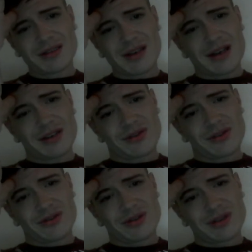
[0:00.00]
guys are
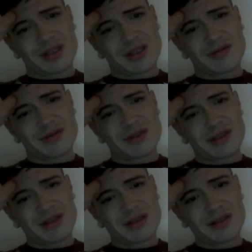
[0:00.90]
still out
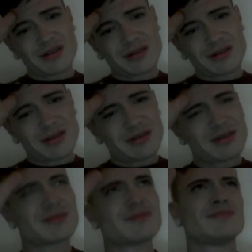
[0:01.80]
there.
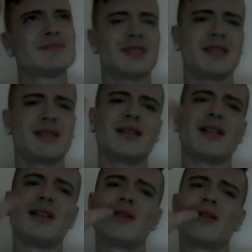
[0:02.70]
I can
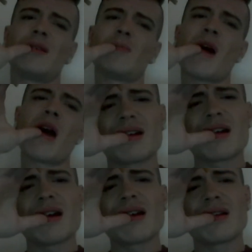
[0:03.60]
hear them.
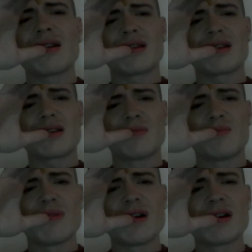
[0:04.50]
I can
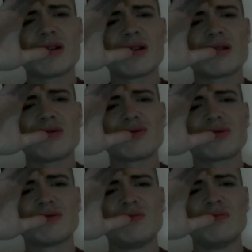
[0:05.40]
smell
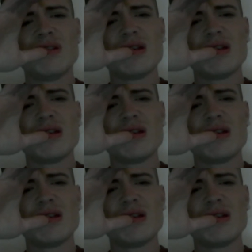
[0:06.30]
those men